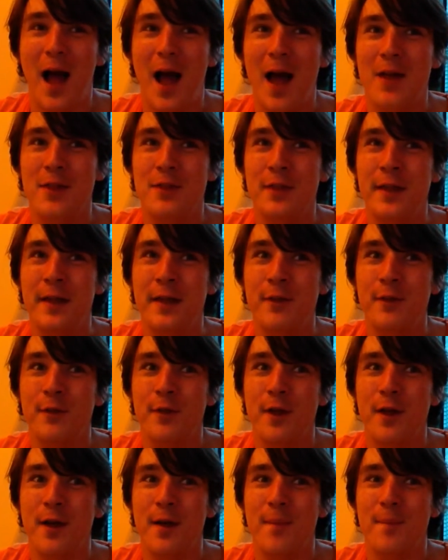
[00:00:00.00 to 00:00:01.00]
I think
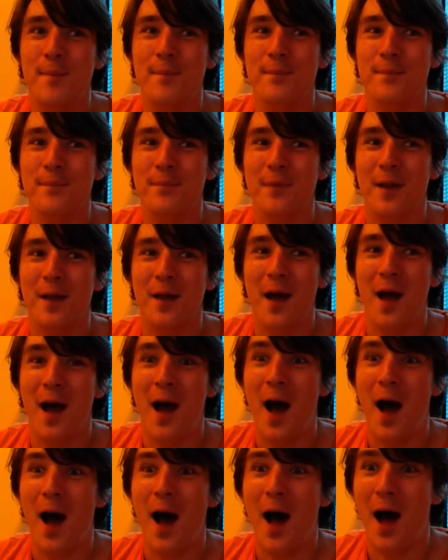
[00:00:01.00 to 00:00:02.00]
that
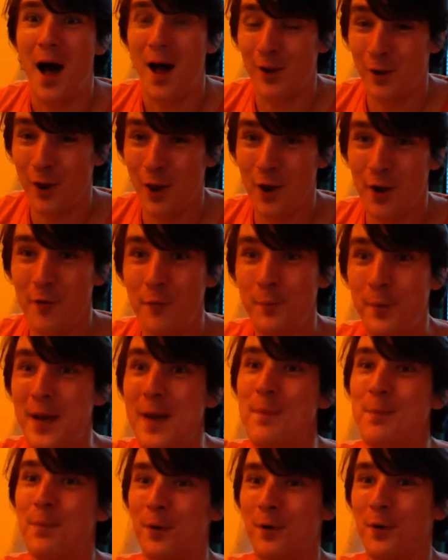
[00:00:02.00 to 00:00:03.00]
a lot of
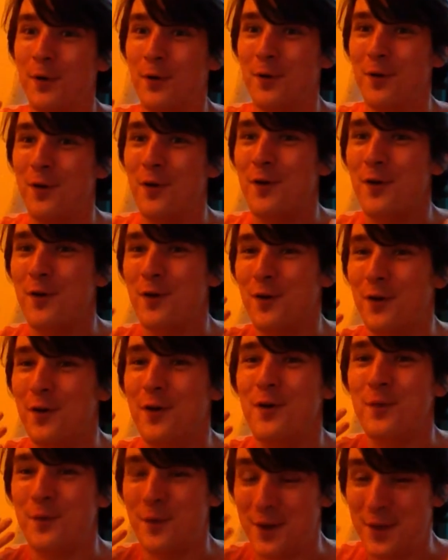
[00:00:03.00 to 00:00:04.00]
people,
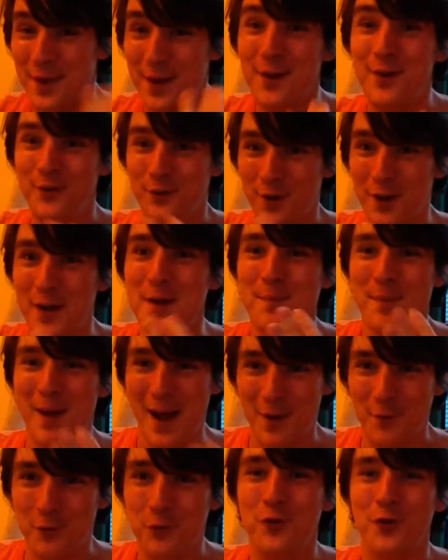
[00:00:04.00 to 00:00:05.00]
when they study
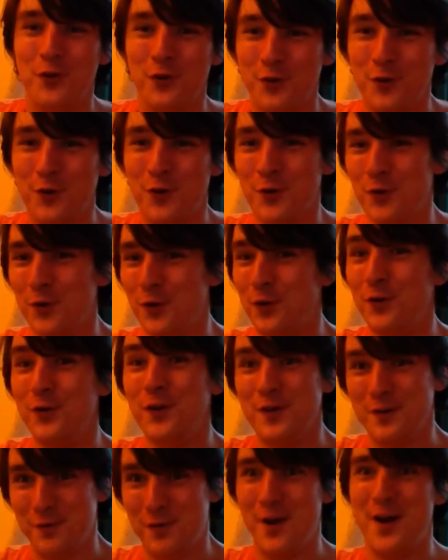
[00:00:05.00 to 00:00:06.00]
maths at school,
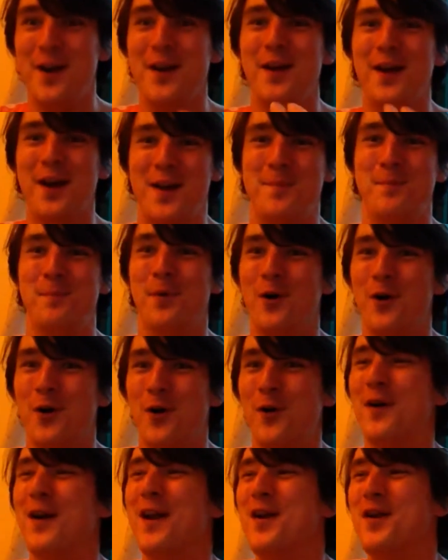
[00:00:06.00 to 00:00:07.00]
they find it kind of
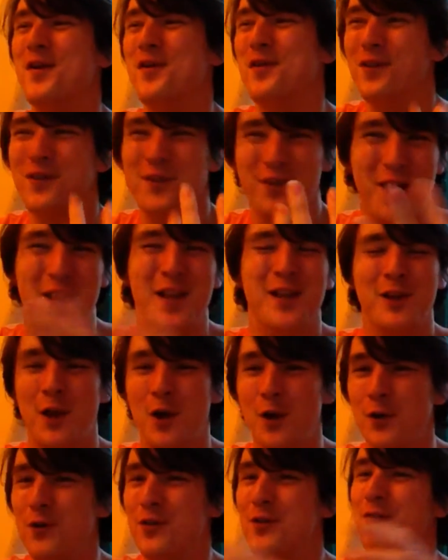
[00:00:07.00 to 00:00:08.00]
boring. There's like
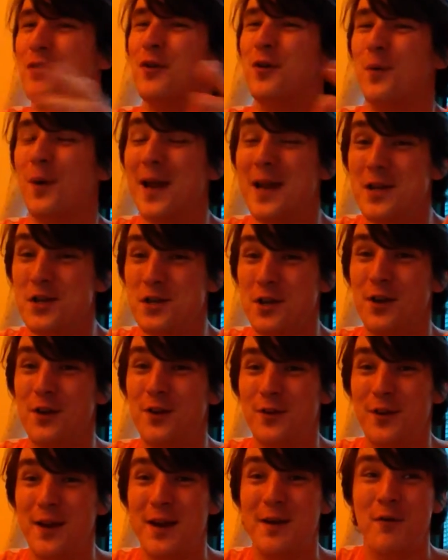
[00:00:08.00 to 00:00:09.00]
loads of
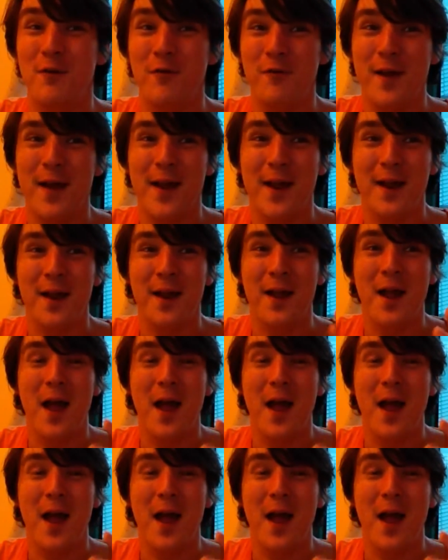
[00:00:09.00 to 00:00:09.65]
equations and everything,